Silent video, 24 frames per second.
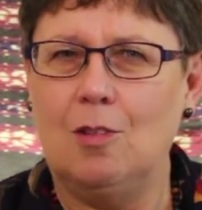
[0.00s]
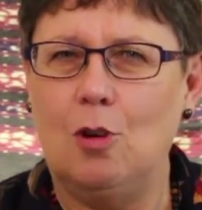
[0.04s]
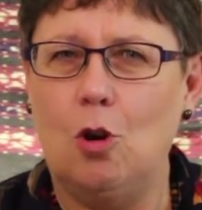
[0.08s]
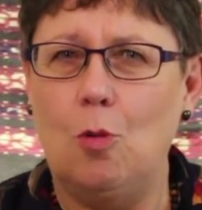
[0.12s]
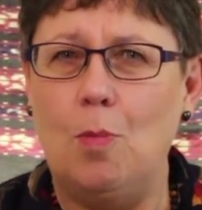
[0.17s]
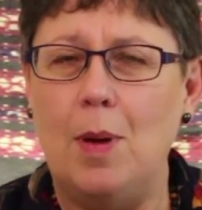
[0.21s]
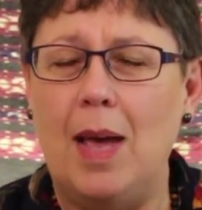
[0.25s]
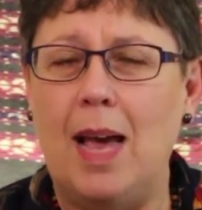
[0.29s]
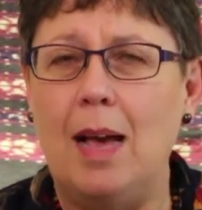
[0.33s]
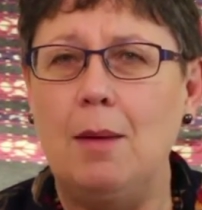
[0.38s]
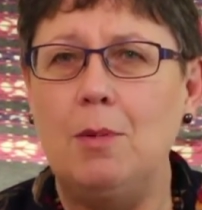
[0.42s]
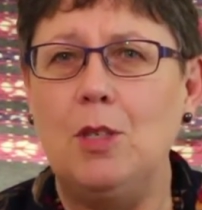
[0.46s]

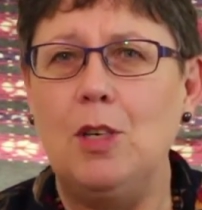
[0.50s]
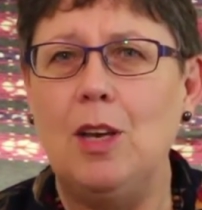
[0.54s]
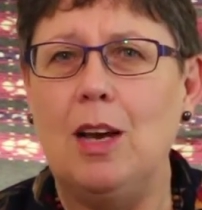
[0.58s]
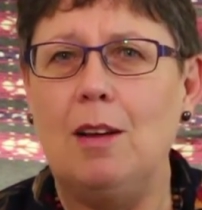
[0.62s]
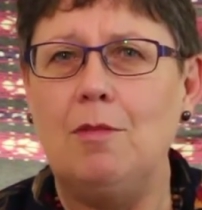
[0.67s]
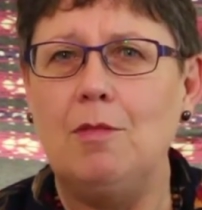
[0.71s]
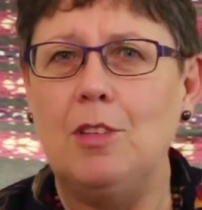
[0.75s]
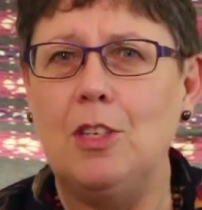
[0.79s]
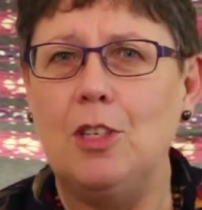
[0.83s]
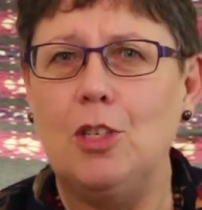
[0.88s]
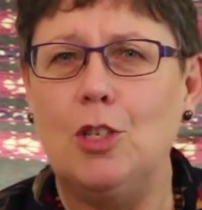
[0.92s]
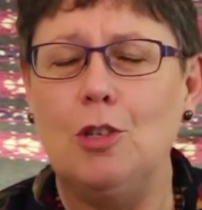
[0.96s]
or perhaps you
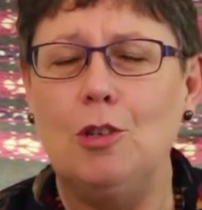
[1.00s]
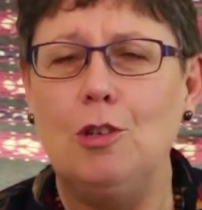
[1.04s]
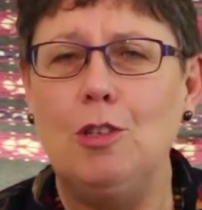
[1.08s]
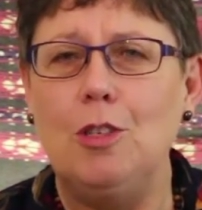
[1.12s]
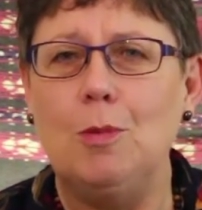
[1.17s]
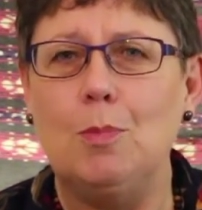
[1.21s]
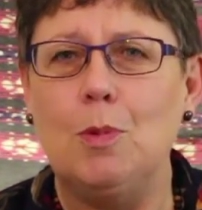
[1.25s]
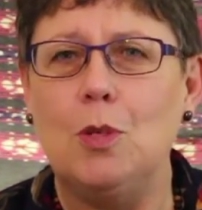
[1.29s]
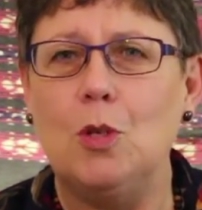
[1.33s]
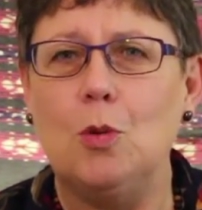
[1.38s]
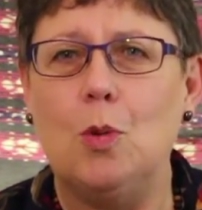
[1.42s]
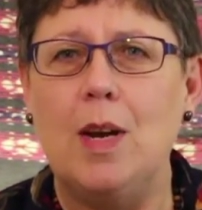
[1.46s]
have to
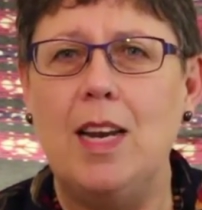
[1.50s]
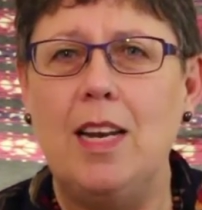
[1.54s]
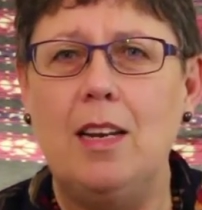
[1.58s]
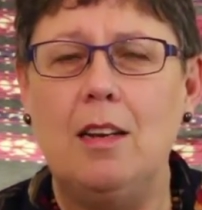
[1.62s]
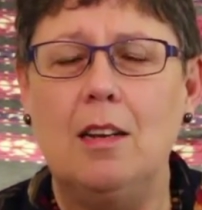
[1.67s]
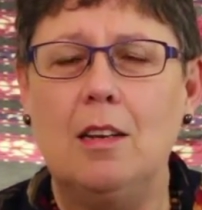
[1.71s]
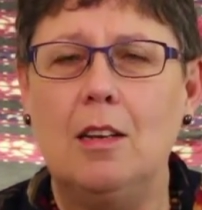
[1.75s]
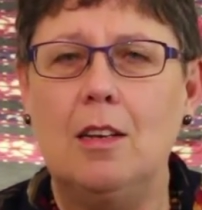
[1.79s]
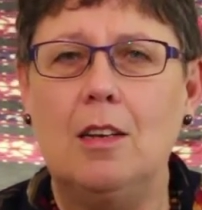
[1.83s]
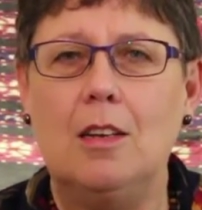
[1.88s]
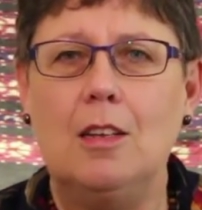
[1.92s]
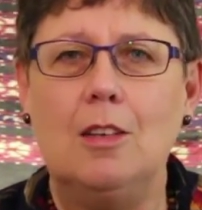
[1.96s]
choose
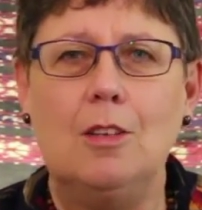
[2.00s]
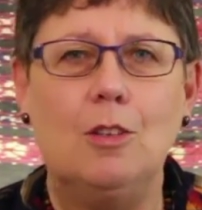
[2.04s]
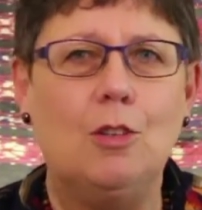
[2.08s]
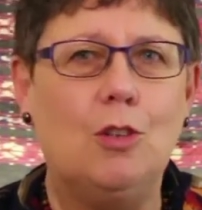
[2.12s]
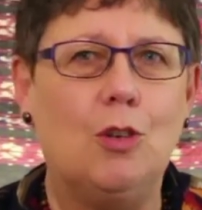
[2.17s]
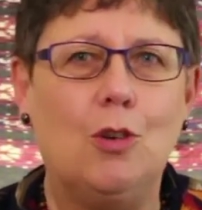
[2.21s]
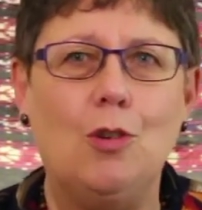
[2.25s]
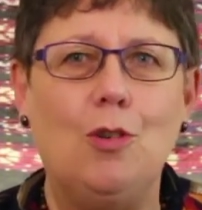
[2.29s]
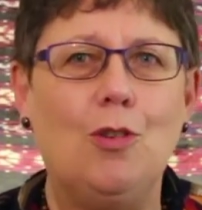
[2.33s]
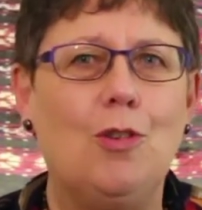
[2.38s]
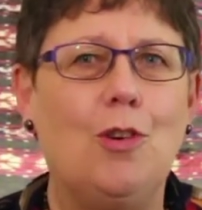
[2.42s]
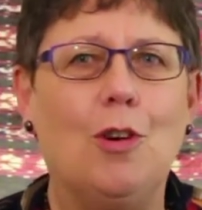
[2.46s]
between
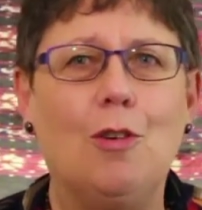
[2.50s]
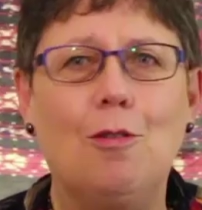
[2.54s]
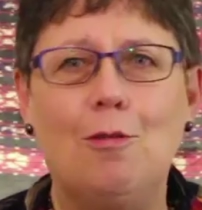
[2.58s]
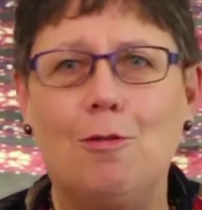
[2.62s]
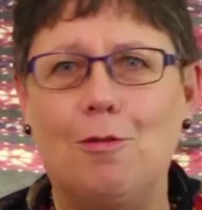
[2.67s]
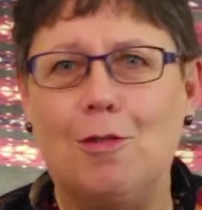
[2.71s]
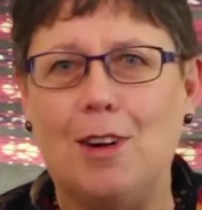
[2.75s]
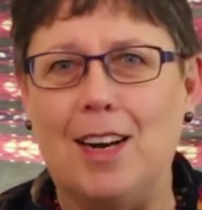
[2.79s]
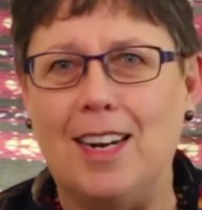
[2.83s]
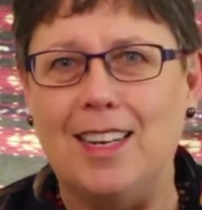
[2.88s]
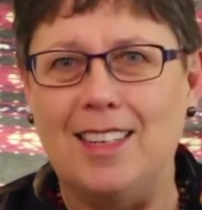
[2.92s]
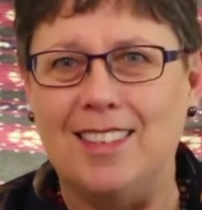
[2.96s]
2
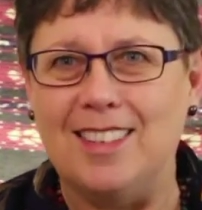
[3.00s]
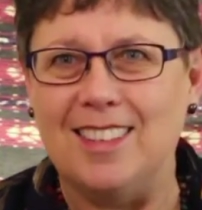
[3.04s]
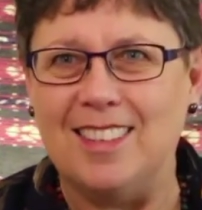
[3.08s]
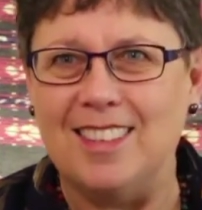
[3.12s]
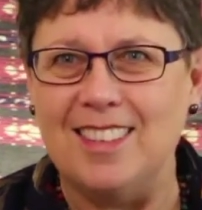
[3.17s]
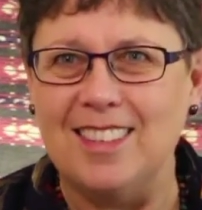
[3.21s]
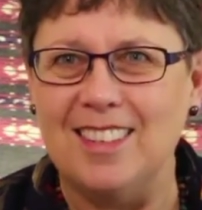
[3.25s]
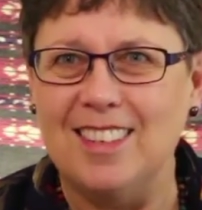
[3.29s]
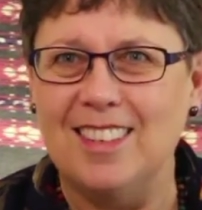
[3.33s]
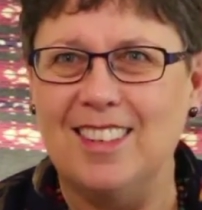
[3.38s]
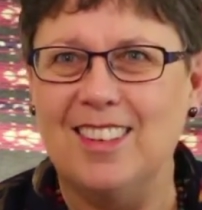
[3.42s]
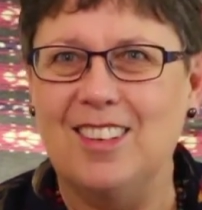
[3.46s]

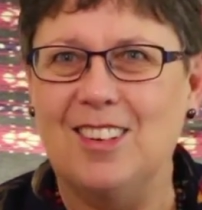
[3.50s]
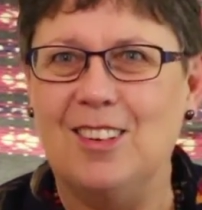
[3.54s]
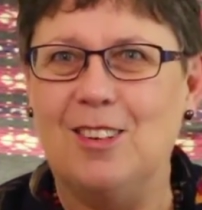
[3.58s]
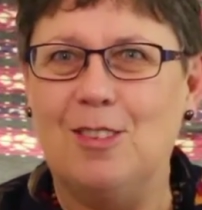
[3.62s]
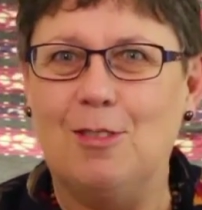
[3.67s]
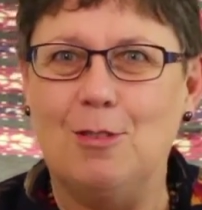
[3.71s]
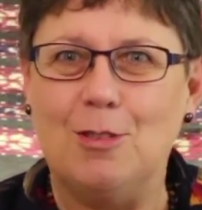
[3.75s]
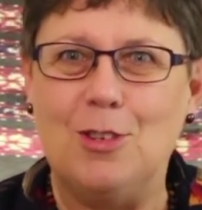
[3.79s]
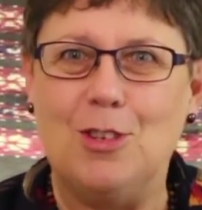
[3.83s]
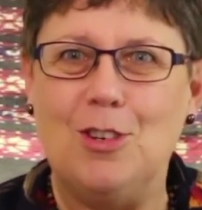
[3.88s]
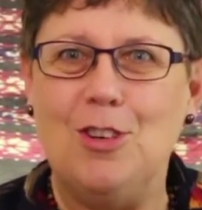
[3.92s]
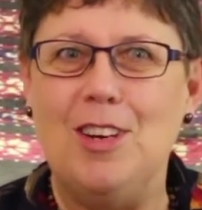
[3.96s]
girlfriends
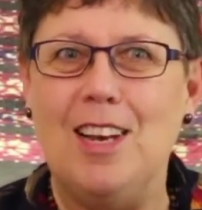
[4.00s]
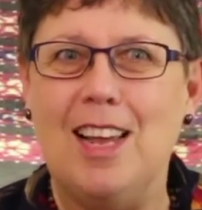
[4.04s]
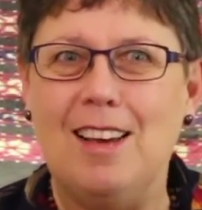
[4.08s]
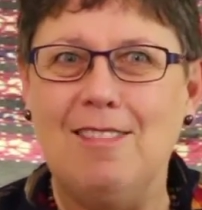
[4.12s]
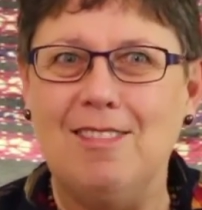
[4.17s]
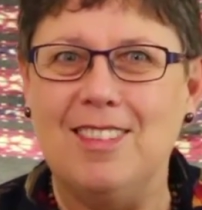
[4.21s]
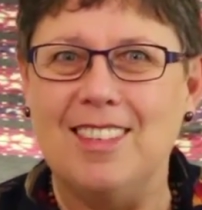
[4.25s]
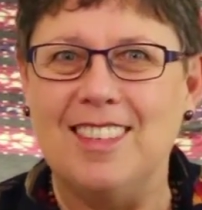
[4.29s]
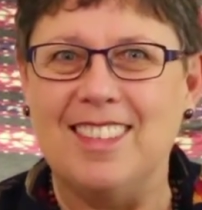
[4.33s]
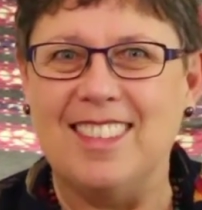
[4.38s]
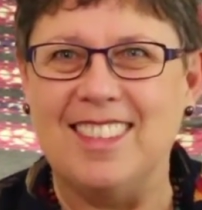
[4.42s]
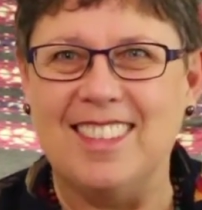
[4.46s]
or 2
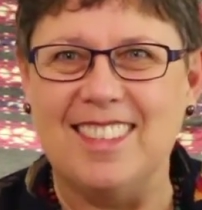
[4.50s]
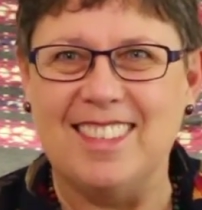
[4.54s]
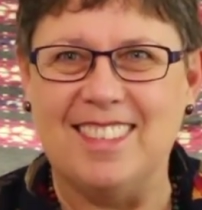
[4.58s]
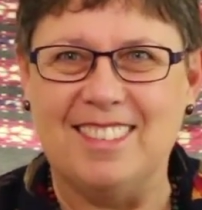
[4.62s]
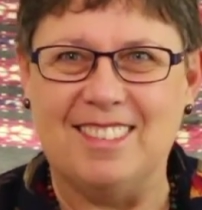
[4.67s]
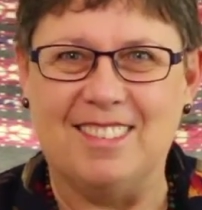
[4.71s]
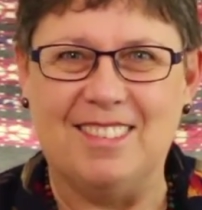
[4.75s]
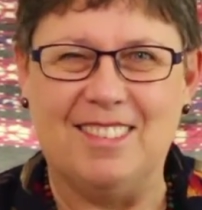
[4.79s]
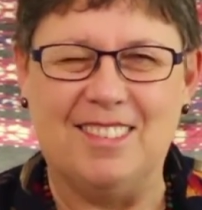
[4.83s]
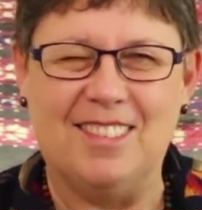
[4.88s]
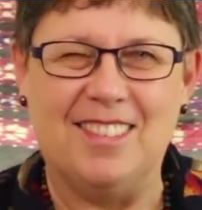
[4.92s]
lovers.